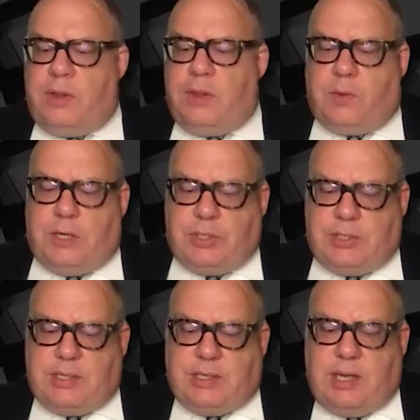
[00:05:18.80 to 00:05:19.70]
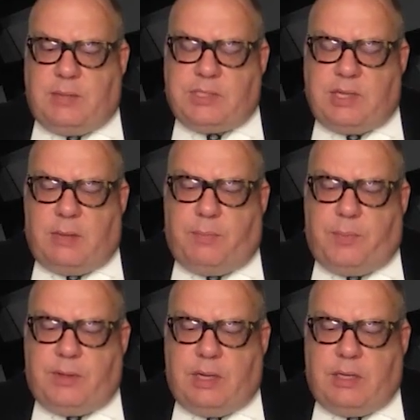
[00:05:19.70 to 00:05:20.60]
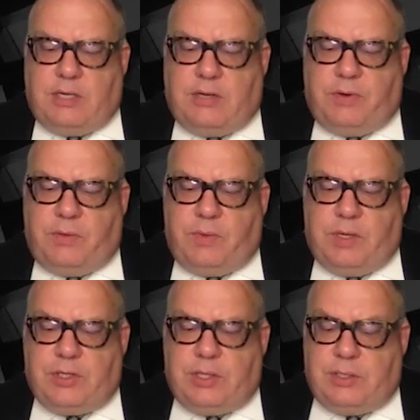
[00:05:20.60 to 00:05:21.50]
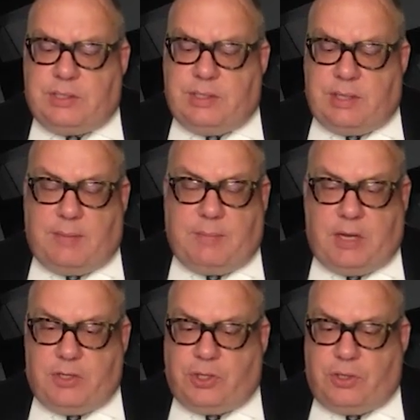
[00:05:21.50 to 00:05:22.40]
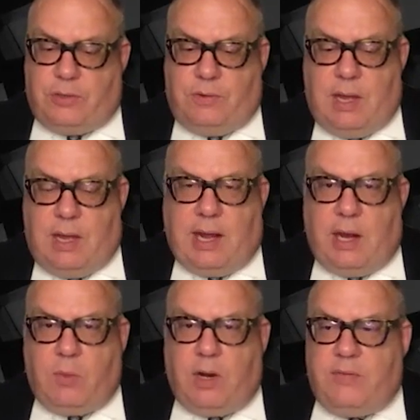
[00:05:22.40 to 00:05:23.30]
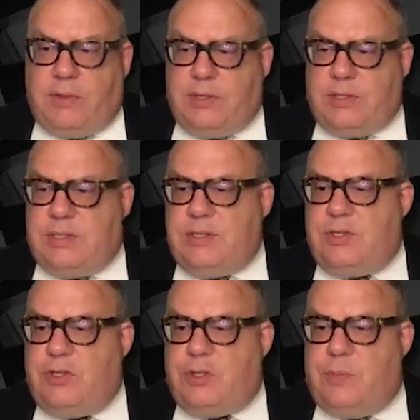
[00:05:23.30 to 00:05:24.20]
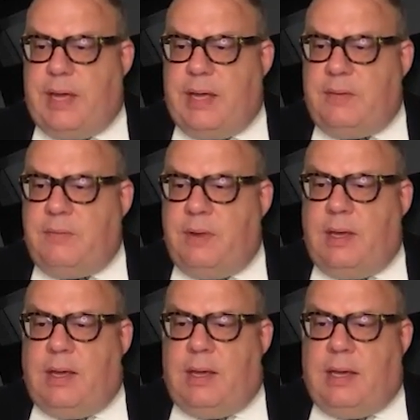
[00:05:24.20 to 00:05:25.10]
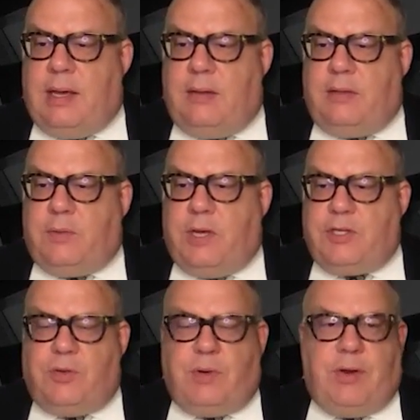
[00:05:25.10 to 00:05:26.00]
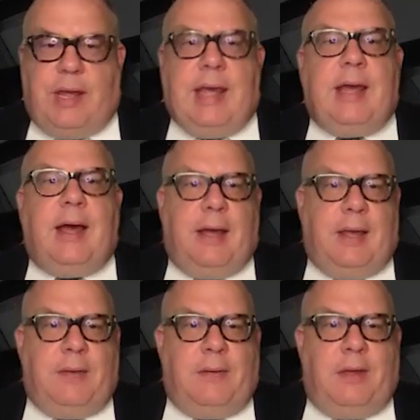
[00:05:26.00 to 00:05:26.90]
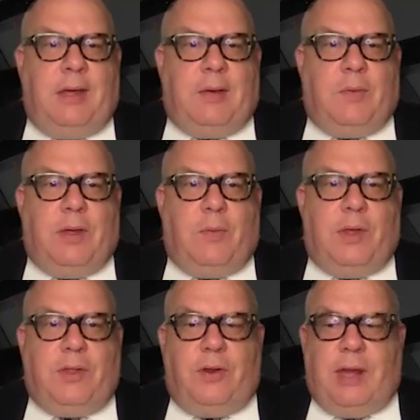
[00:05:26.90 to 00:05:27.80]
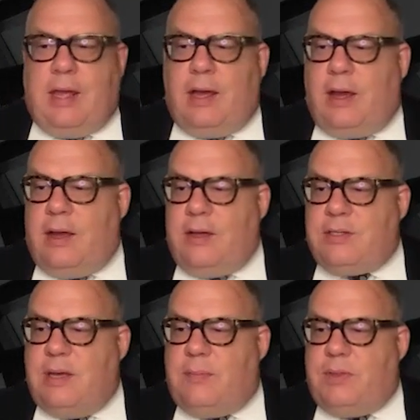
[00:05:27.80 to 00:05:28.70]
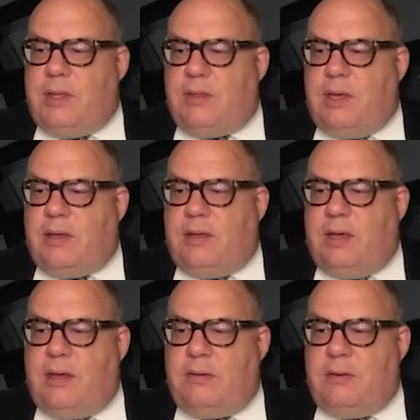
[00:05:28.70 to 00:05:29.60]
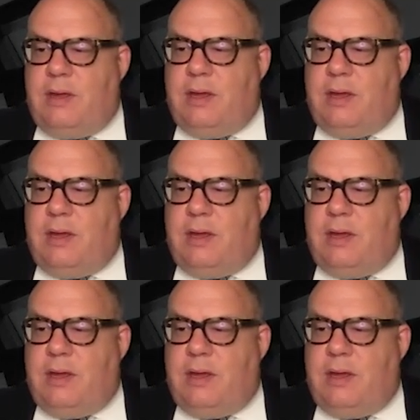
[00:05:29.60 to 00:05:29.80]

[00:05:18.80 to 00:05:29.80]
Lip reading: of the questions that comes up in different regions, and I'm not sure how relevant this is to Japan, the question around AI, whether AI is something that can